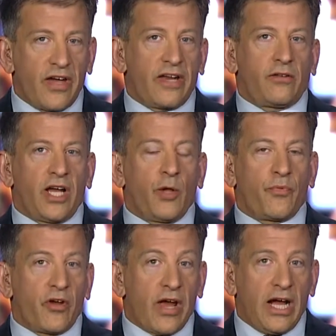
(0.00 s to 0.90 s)
that'll help
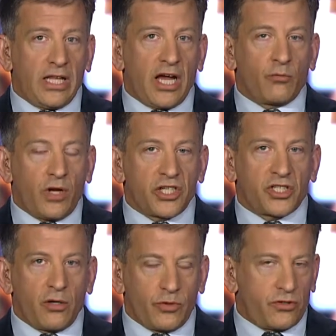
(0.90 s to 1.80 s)
their ally
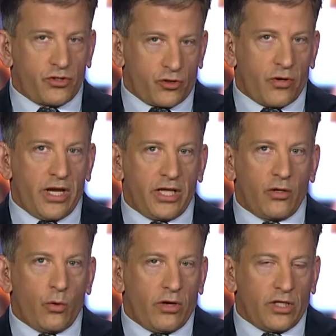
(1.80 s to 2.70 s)
Russia, which is trading in
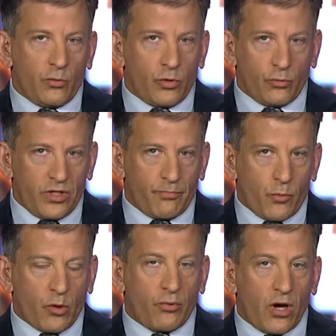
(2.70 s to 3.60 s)
oil and will reap
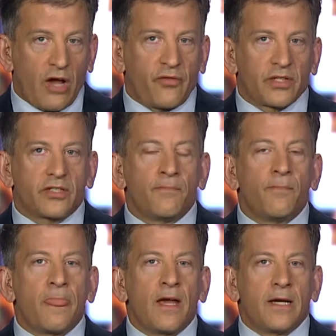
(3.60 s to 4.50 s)
more profits.
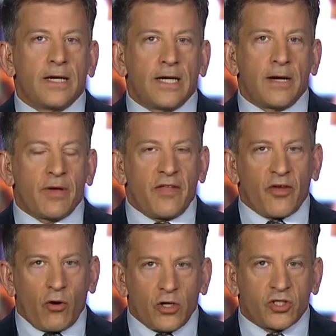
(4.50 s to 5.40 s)
Uh, and
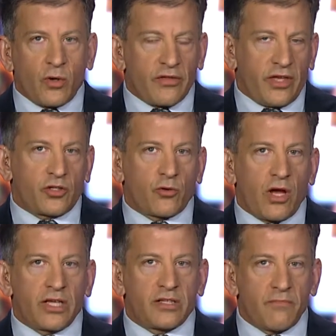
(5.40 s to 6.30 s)
they're also, I think,
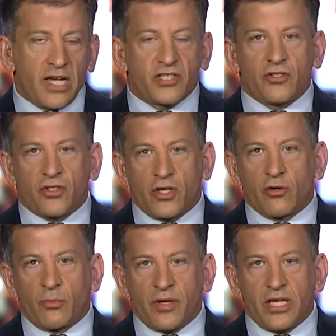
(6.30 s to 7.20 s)
trying to message the
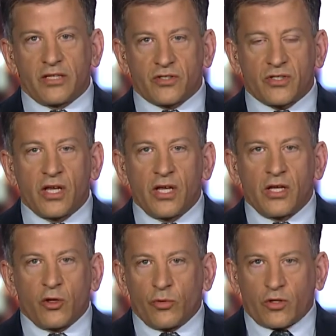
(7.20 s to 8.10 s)
Europeans.
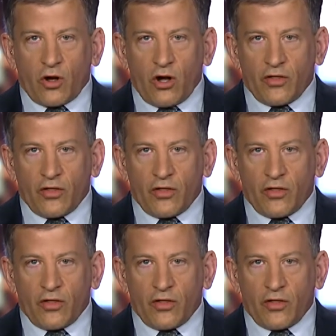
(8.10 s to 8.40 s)
You'll recall